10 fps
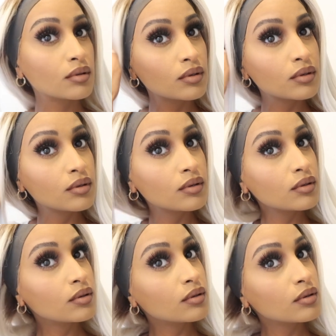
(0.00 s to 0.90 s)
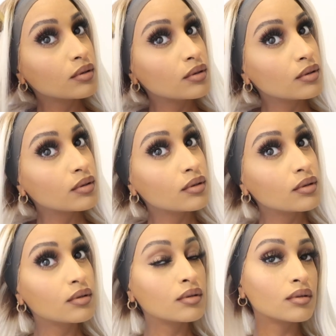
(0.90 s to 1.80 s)

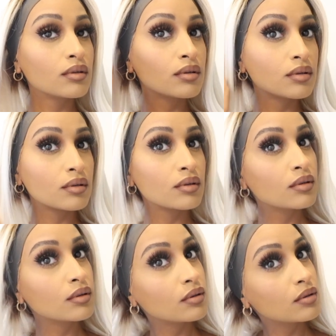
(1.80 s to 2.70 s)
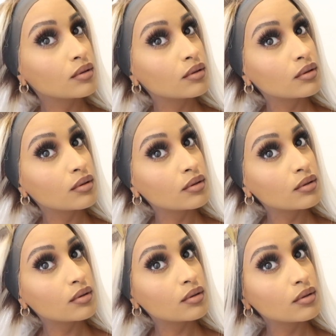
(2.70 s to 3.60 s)
No one is speaking in this clip.